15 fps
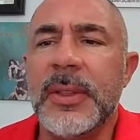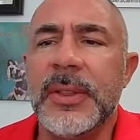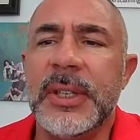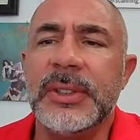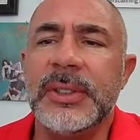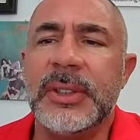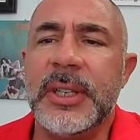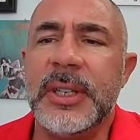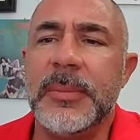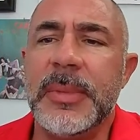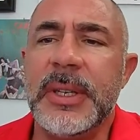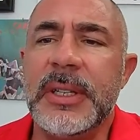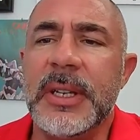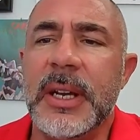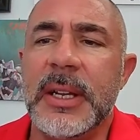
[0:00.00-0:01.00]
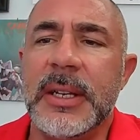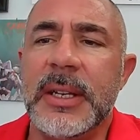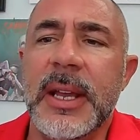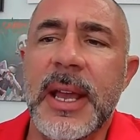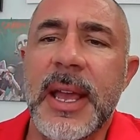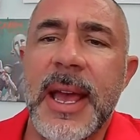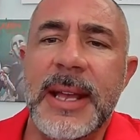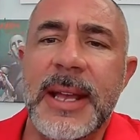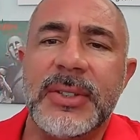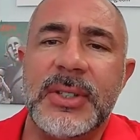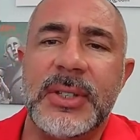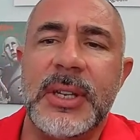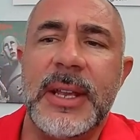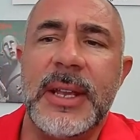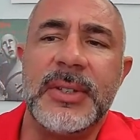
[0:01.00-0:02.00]
This can be done
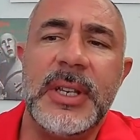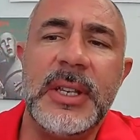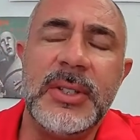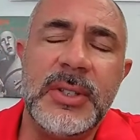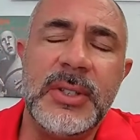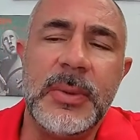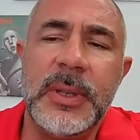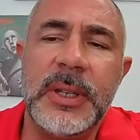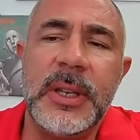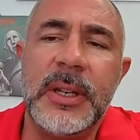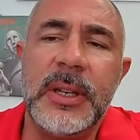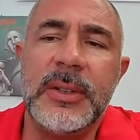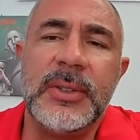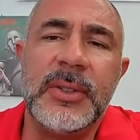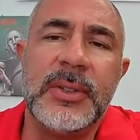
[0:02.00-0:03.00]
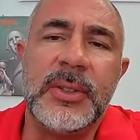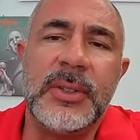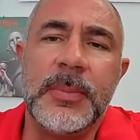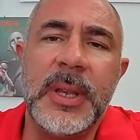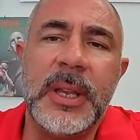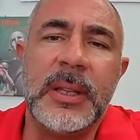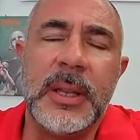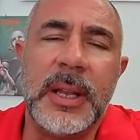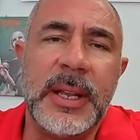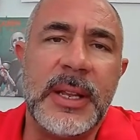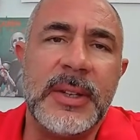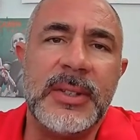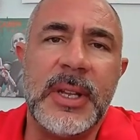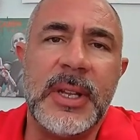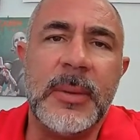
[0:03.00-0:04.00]
as he's doing here. This is being,
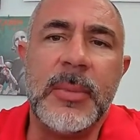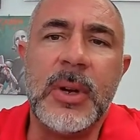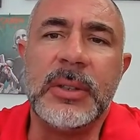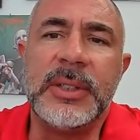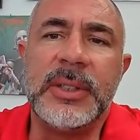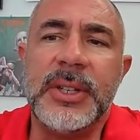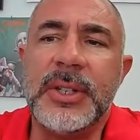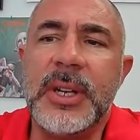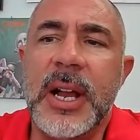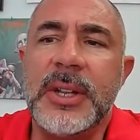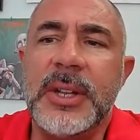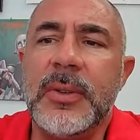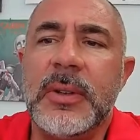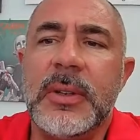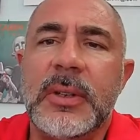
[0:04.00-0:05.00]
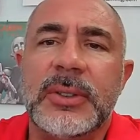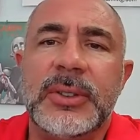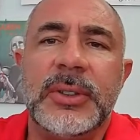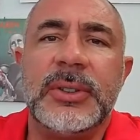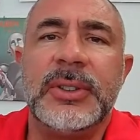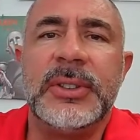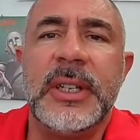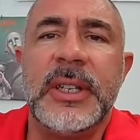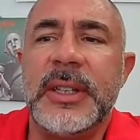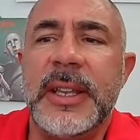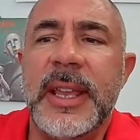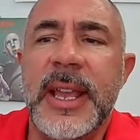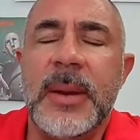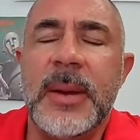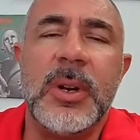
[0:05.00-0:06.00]
like I said, a multi-shot. You can also set
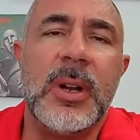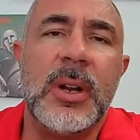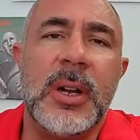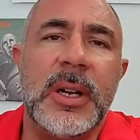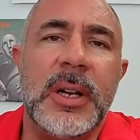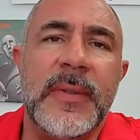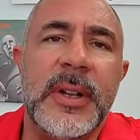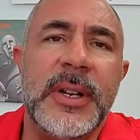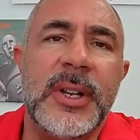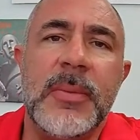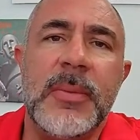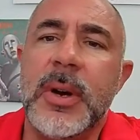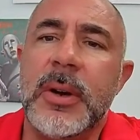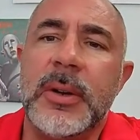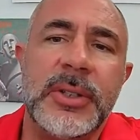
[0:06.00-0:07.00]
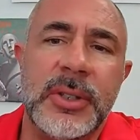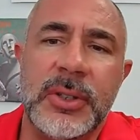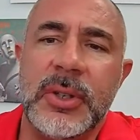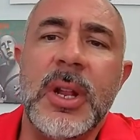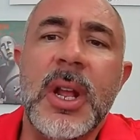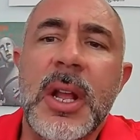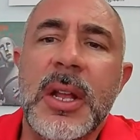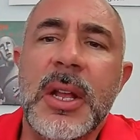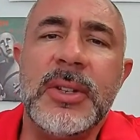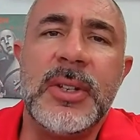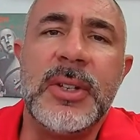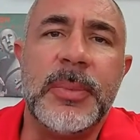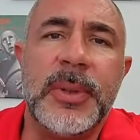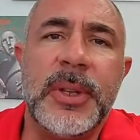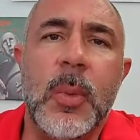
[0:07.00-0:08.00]
the camera on a video mode and just
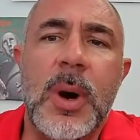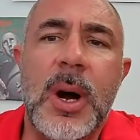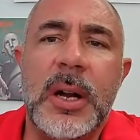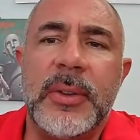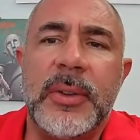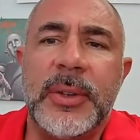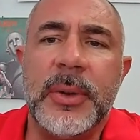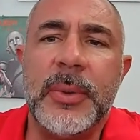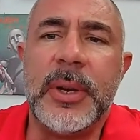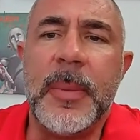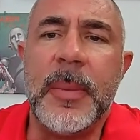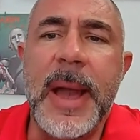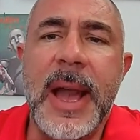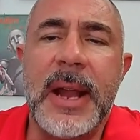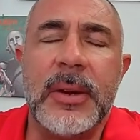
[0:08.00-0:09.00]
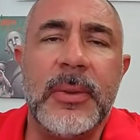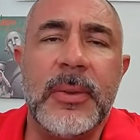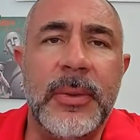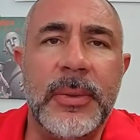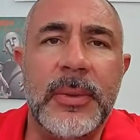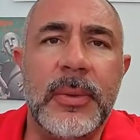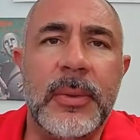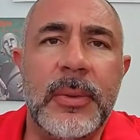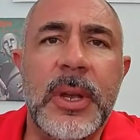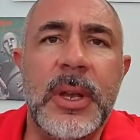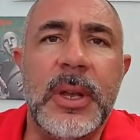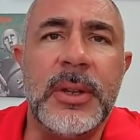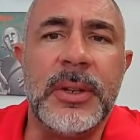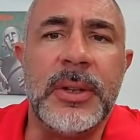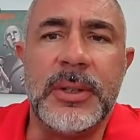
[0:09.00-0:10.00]
simply walk through in a pattern through
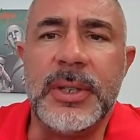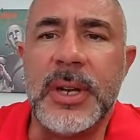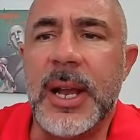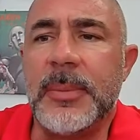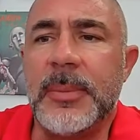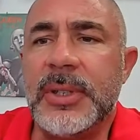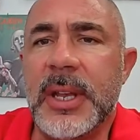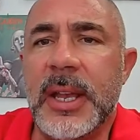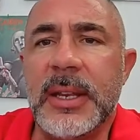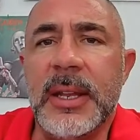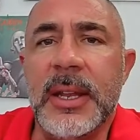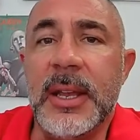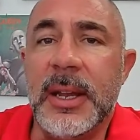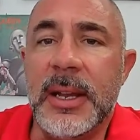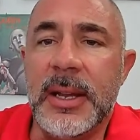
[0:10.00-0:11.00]
your job site.